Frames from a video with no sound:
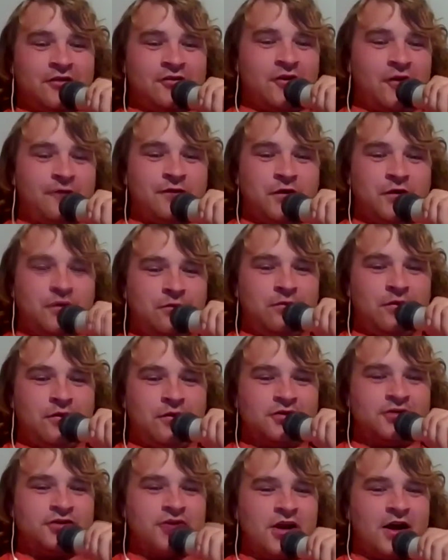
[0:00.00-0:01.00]
a full
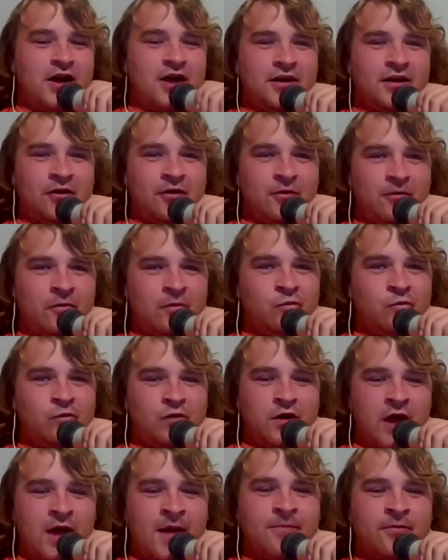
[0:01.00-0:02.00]
bore shock. It
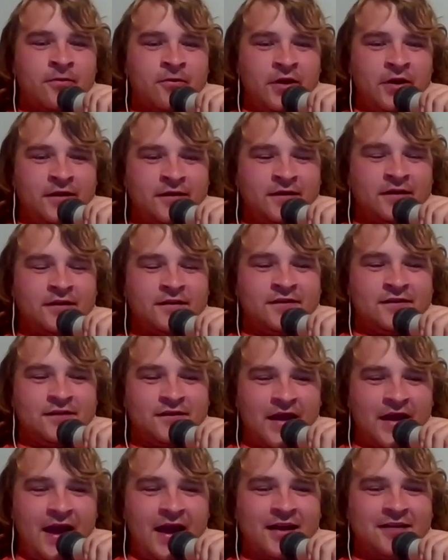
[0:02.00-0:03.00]
operates
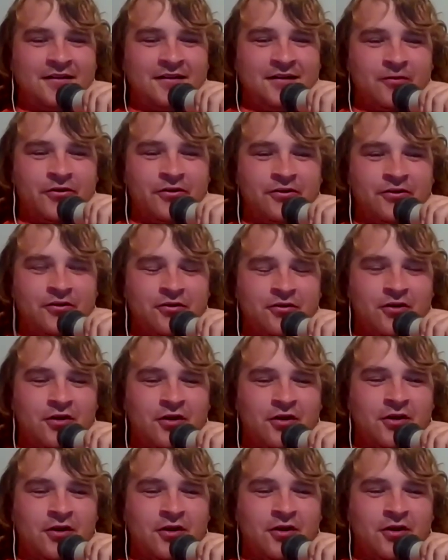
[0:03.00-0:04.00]
exactly like a
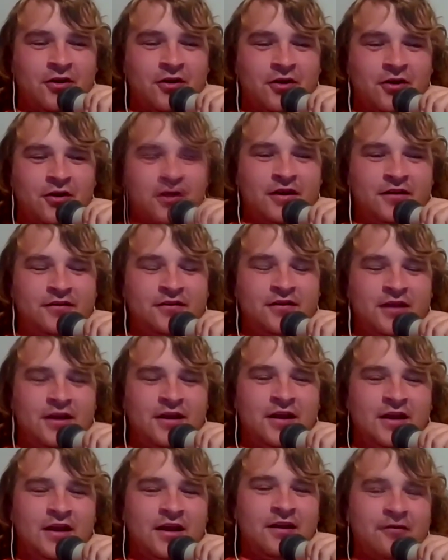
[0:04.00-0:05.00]
real car does.
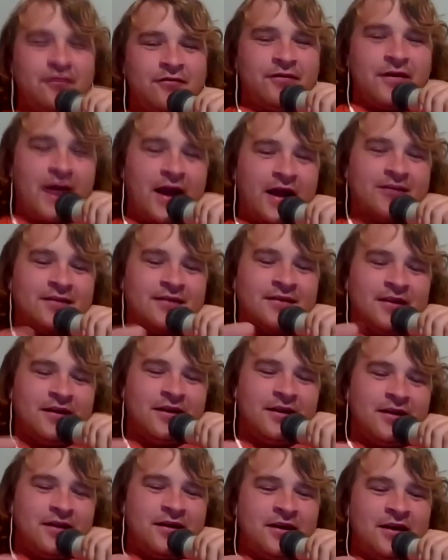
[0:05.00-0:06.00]
In fact,
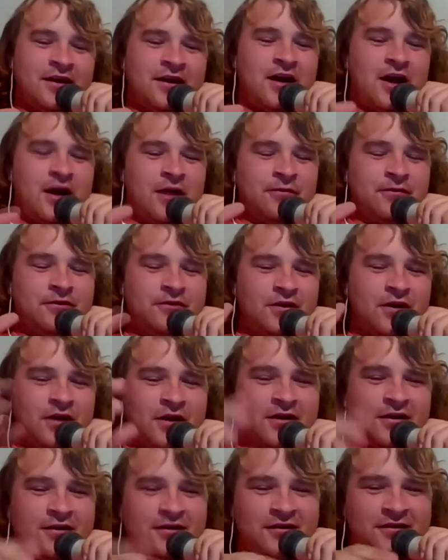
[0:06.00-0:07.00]
I was
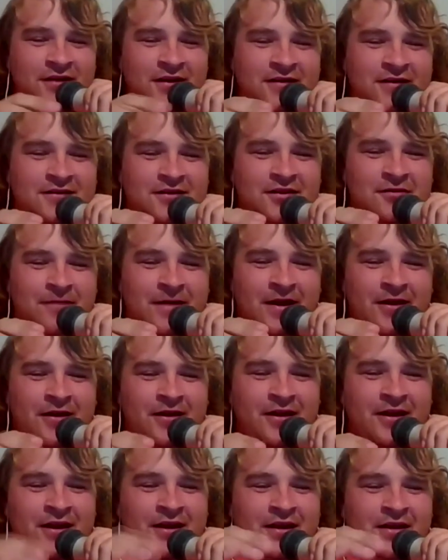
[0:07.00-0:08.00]
talking to Dusty about
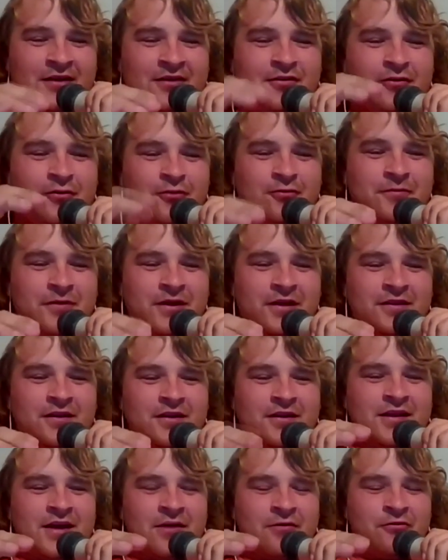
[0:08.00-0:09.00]
it, and he told me
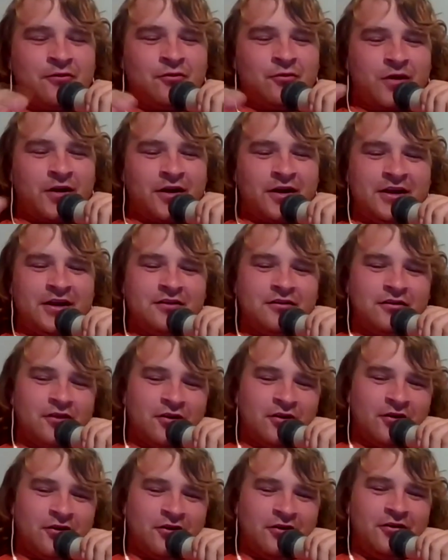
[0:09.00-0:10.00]
that was where he
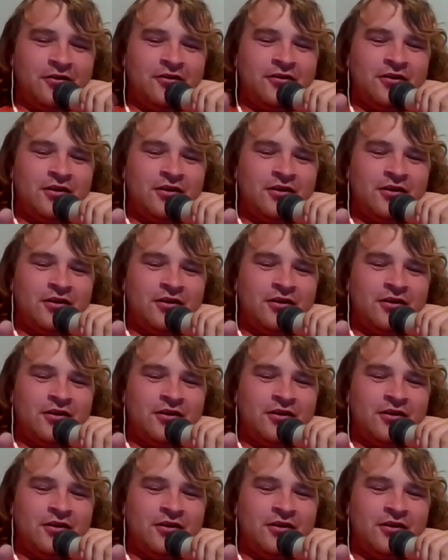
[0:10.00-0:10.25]
learned